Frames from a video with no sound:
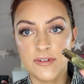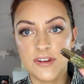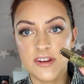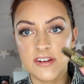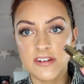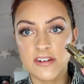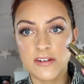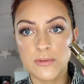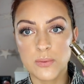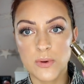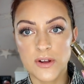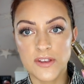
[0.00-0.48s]

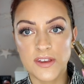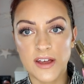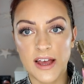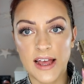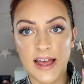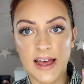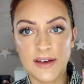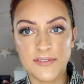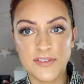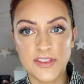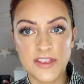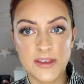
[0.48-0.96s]
This is one that I
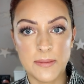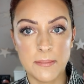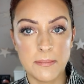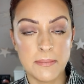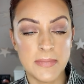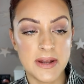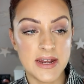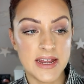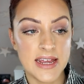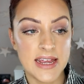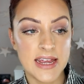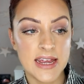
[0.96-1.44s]
have in the
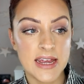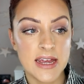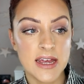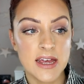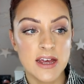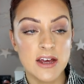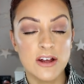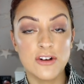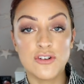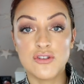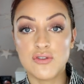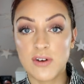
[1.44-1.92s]
mini
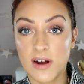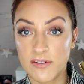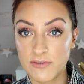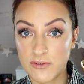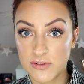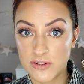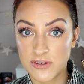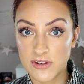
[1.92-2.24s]
travel